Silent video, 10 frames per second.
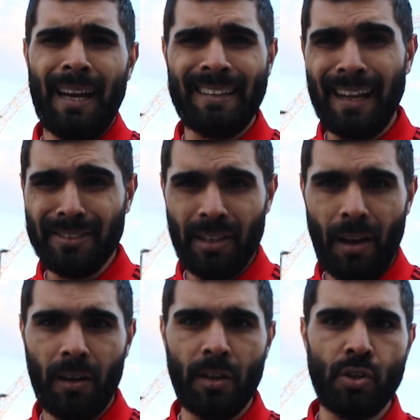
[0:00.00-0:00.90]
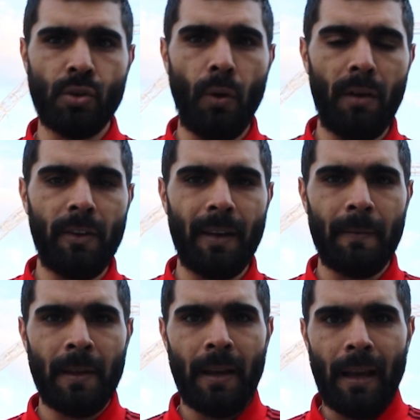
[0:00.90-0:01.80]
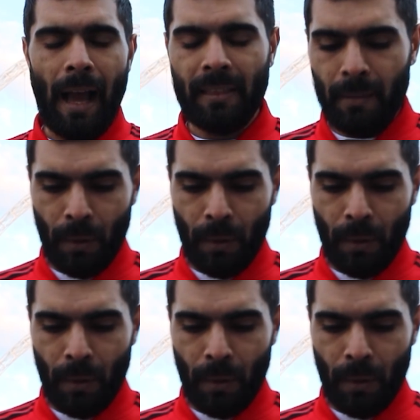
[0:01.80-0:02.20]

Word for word: And that's the long and short of it. I think